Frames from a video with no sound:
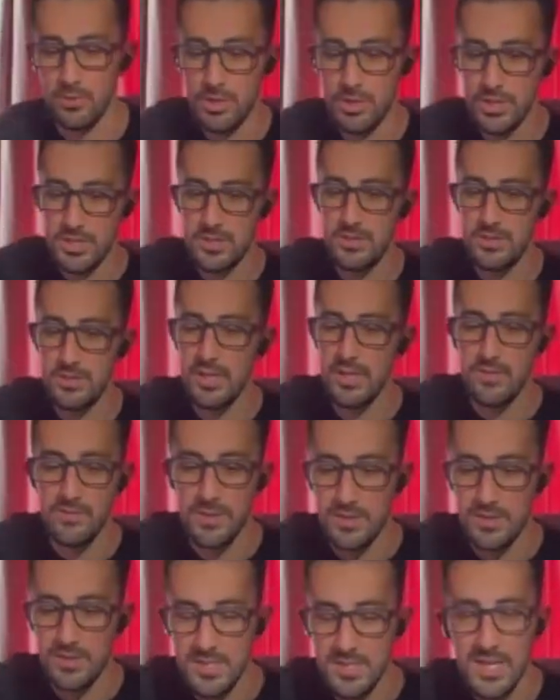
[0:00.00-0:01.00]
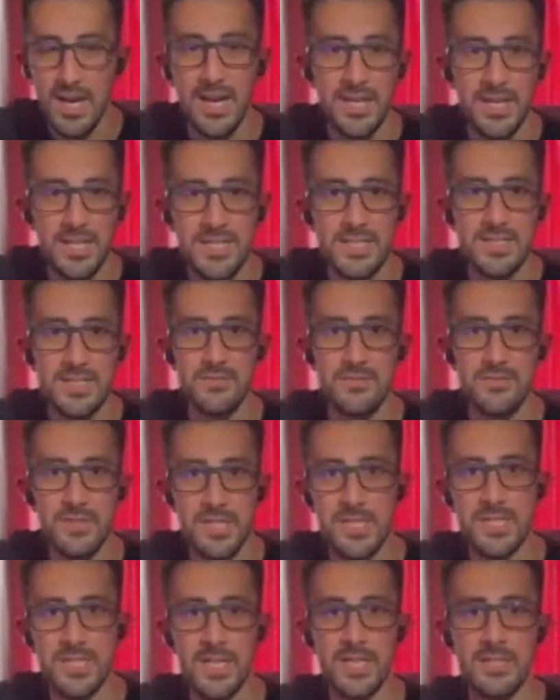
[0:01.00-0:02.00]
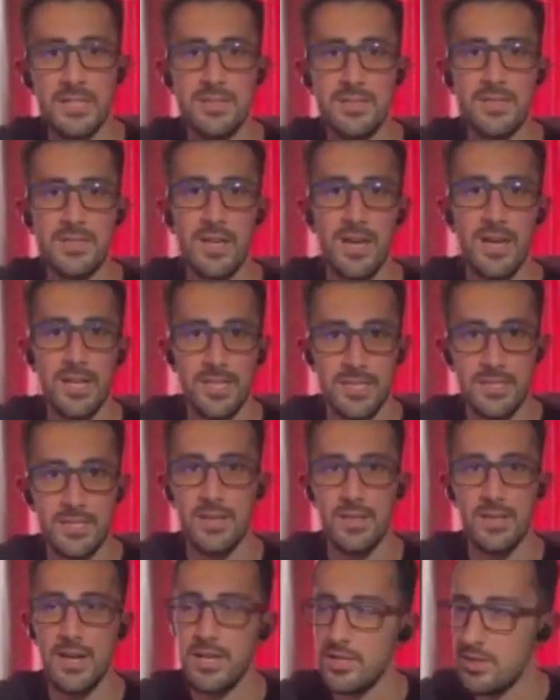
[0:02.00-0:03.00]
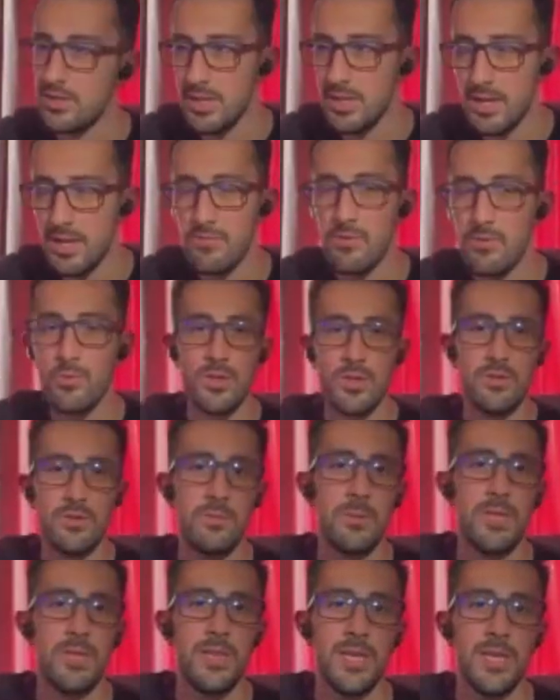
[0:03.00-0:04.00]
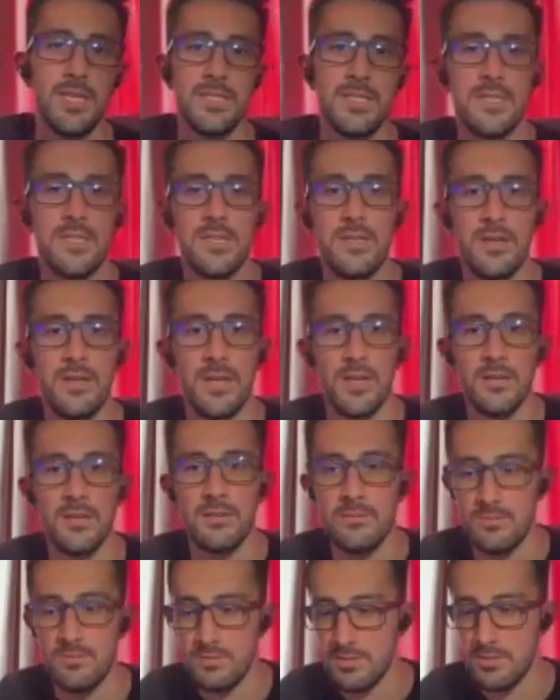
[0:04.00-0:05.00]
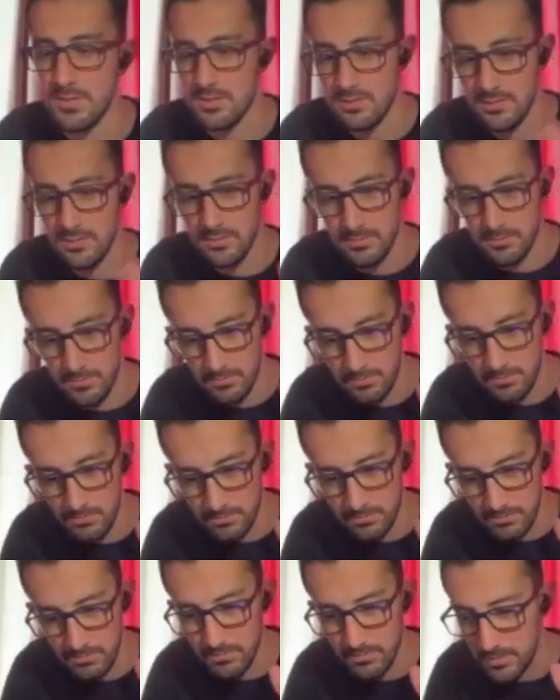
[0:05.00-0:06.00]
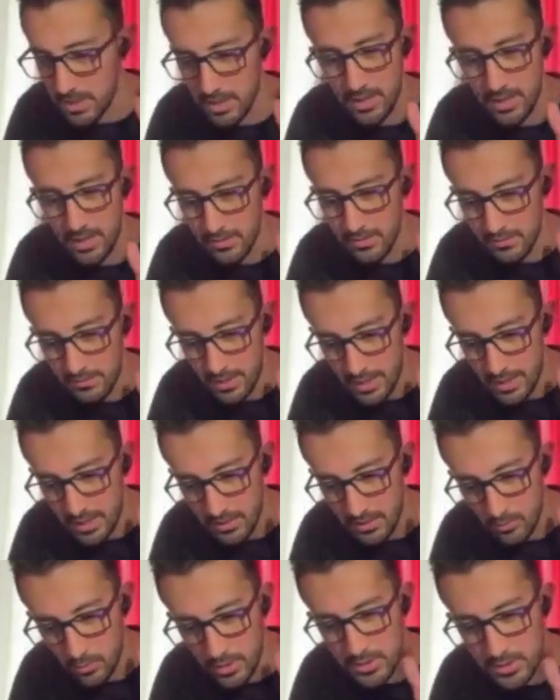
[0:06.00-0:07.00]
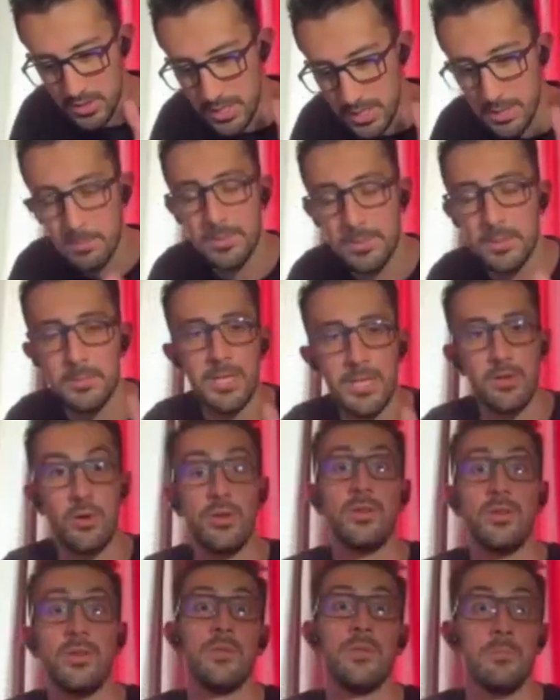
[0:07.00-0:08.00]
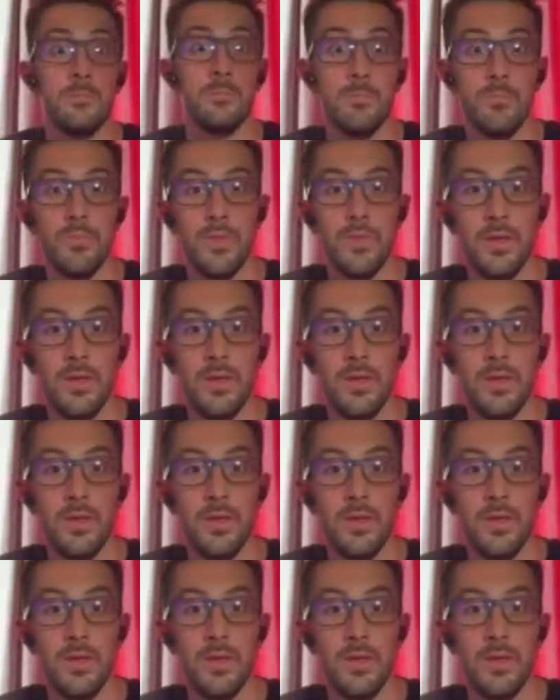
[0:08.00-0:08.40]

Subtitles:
just even the tiniest of details, I never want to be lazy, and I want to implement all of them.